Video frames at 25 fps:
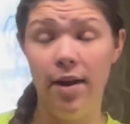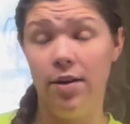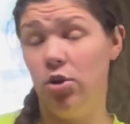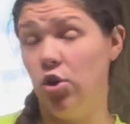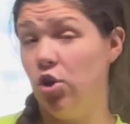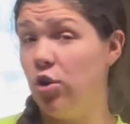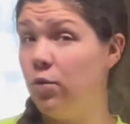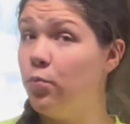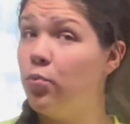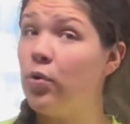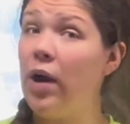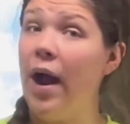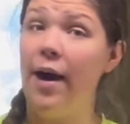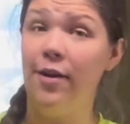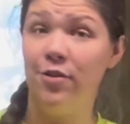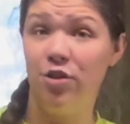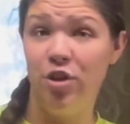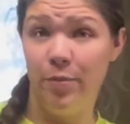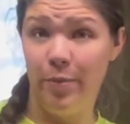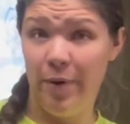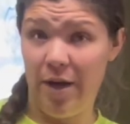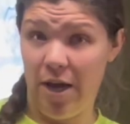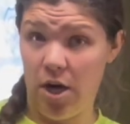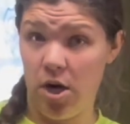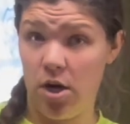you could brown your
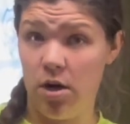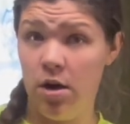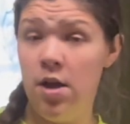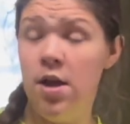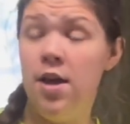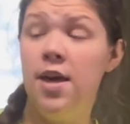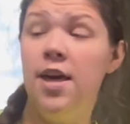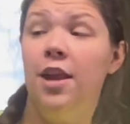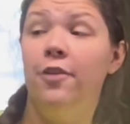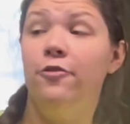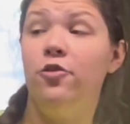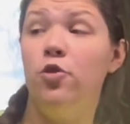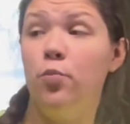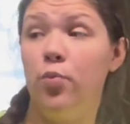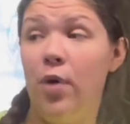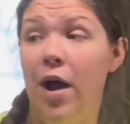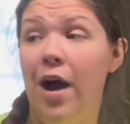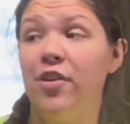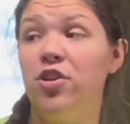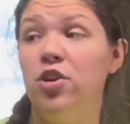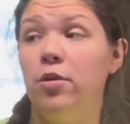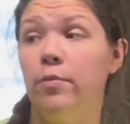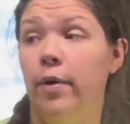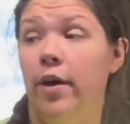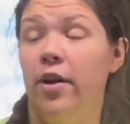butter. And if you brown
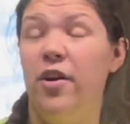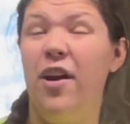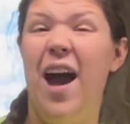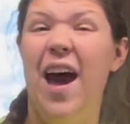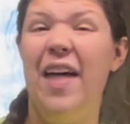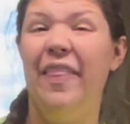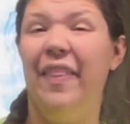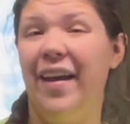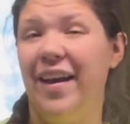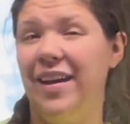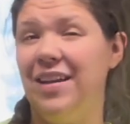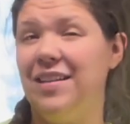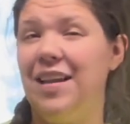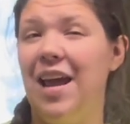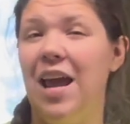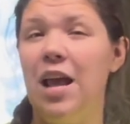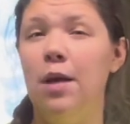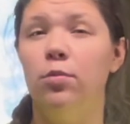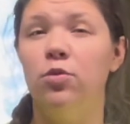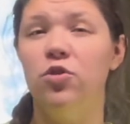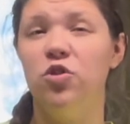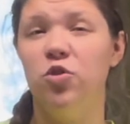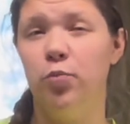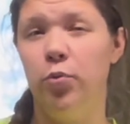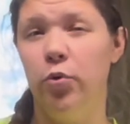your butter, add like a
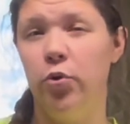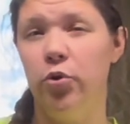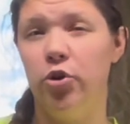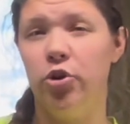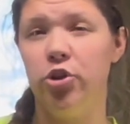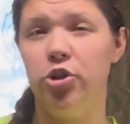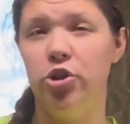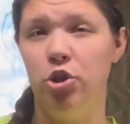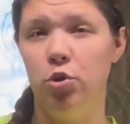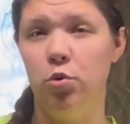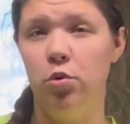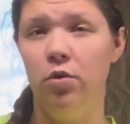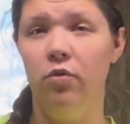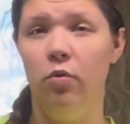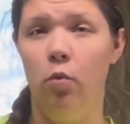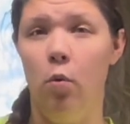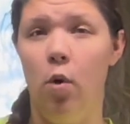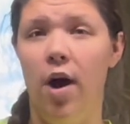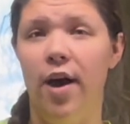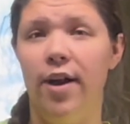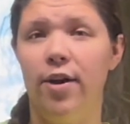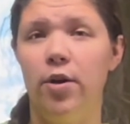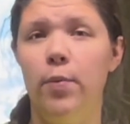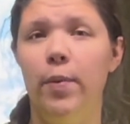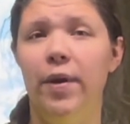tablespoon or 2 of
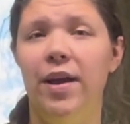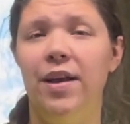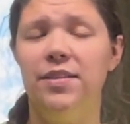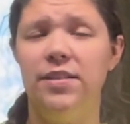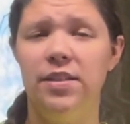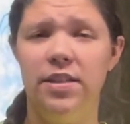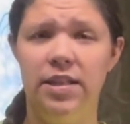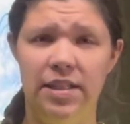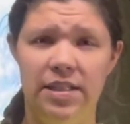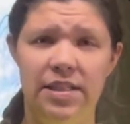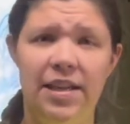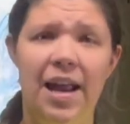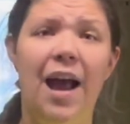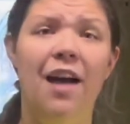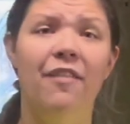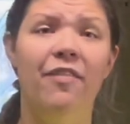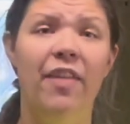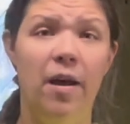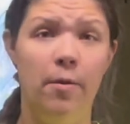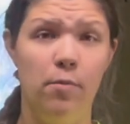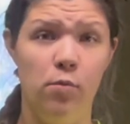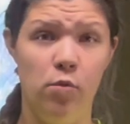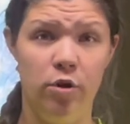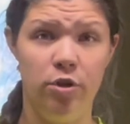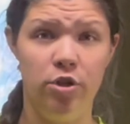water because it needs to have
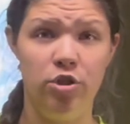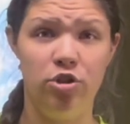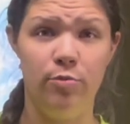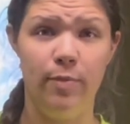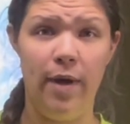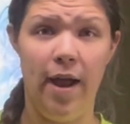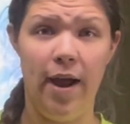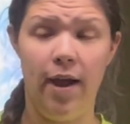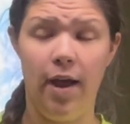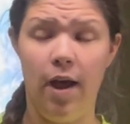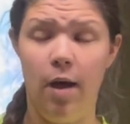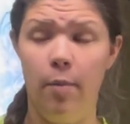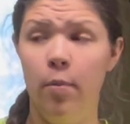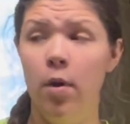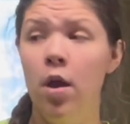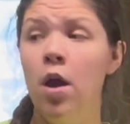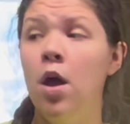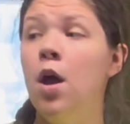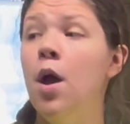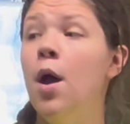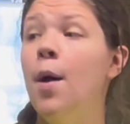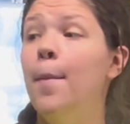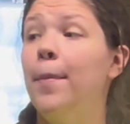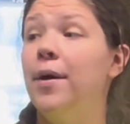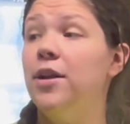that moisture back up.
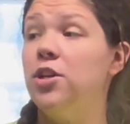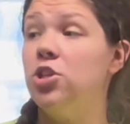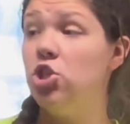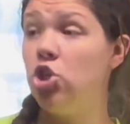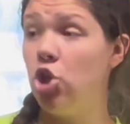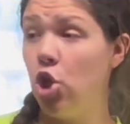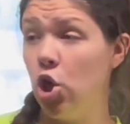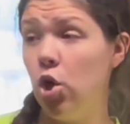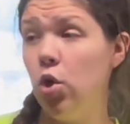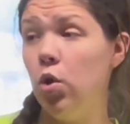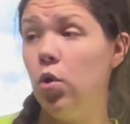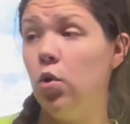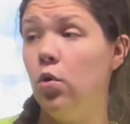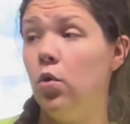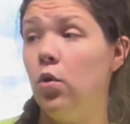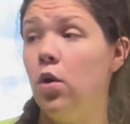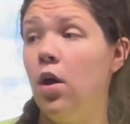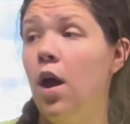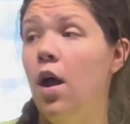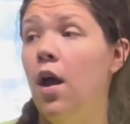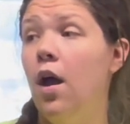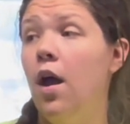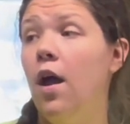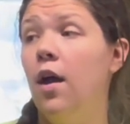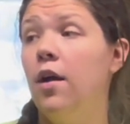But 2,
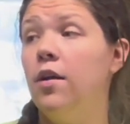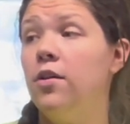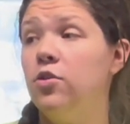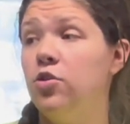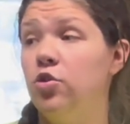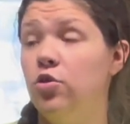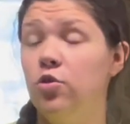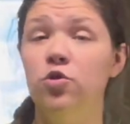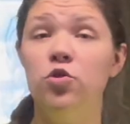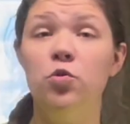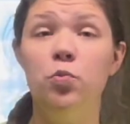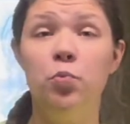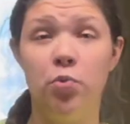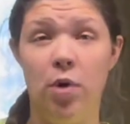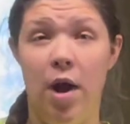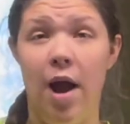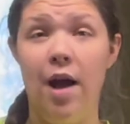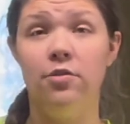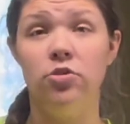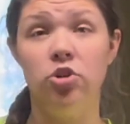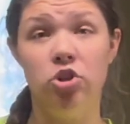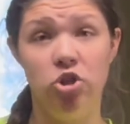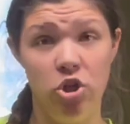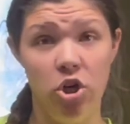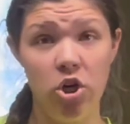use brown
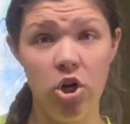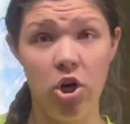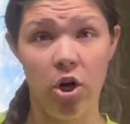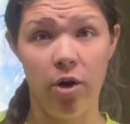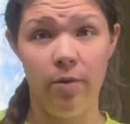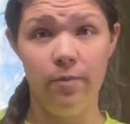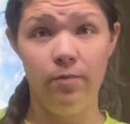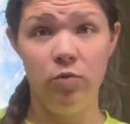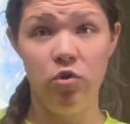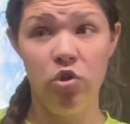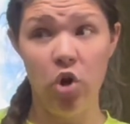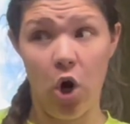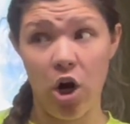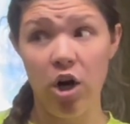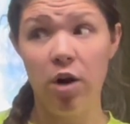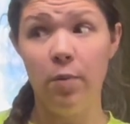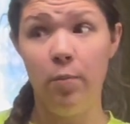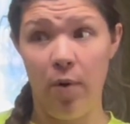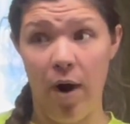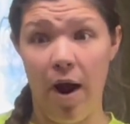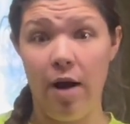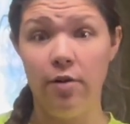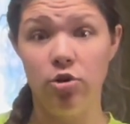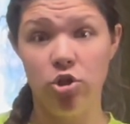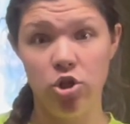sugar, dark
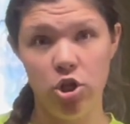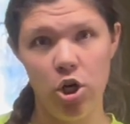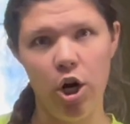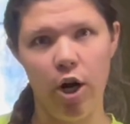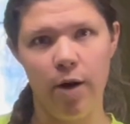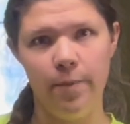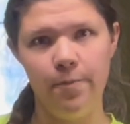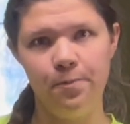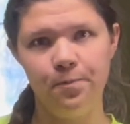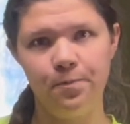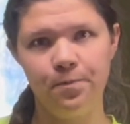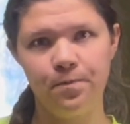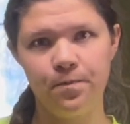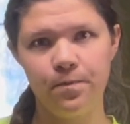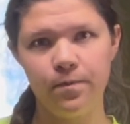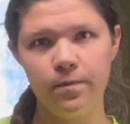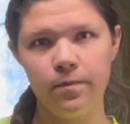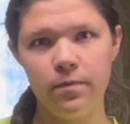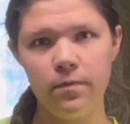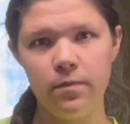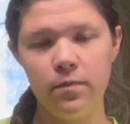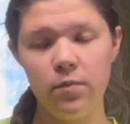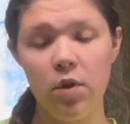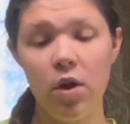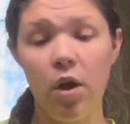brown sugar,
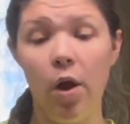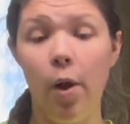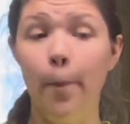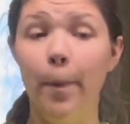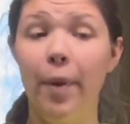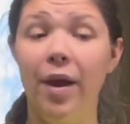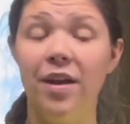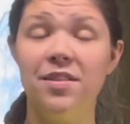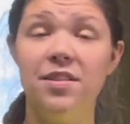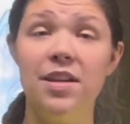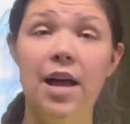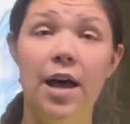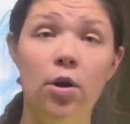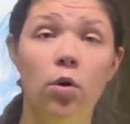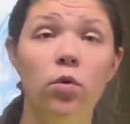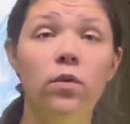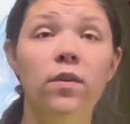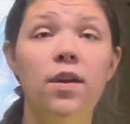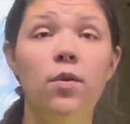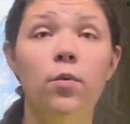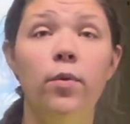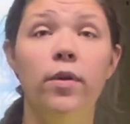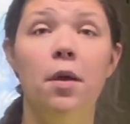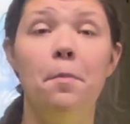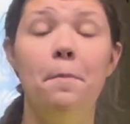because not only
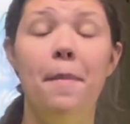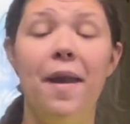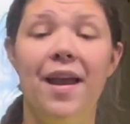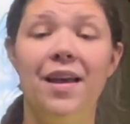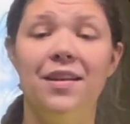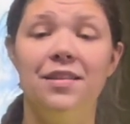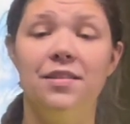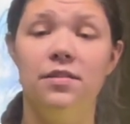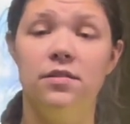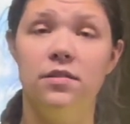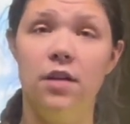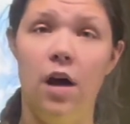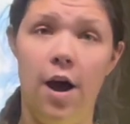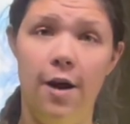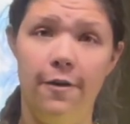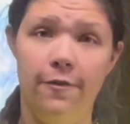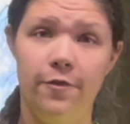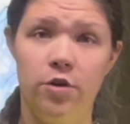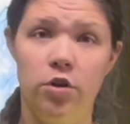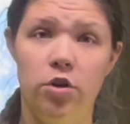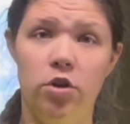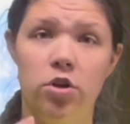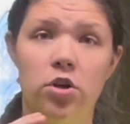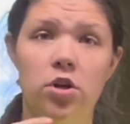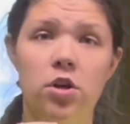will it make a
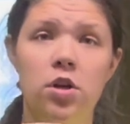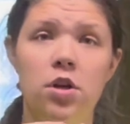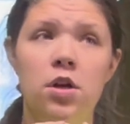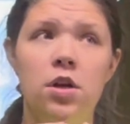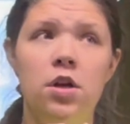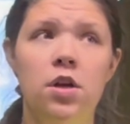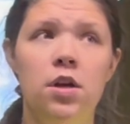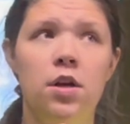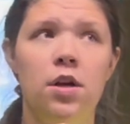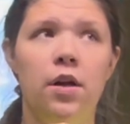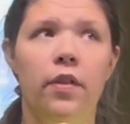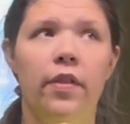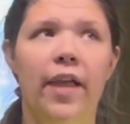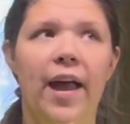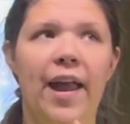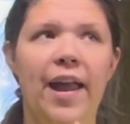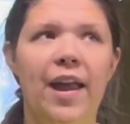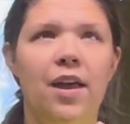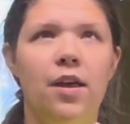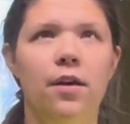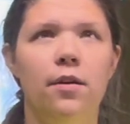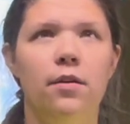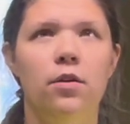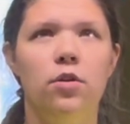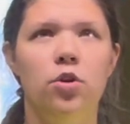softer,
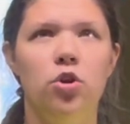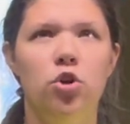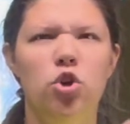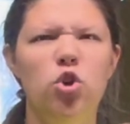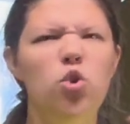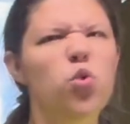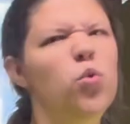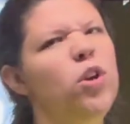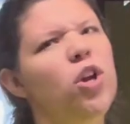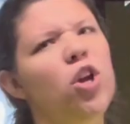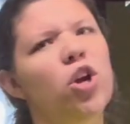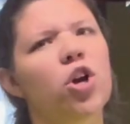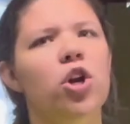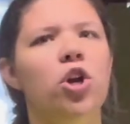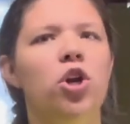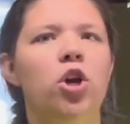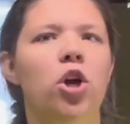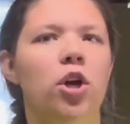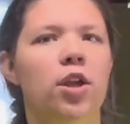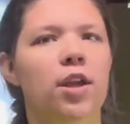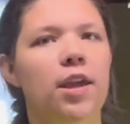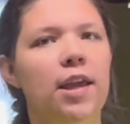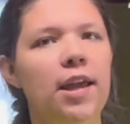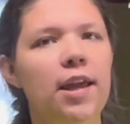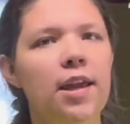like gooier
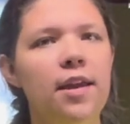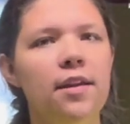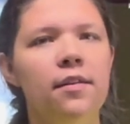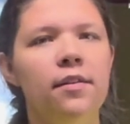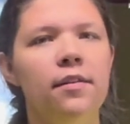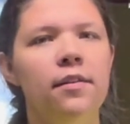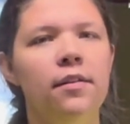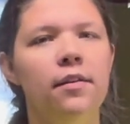cookie,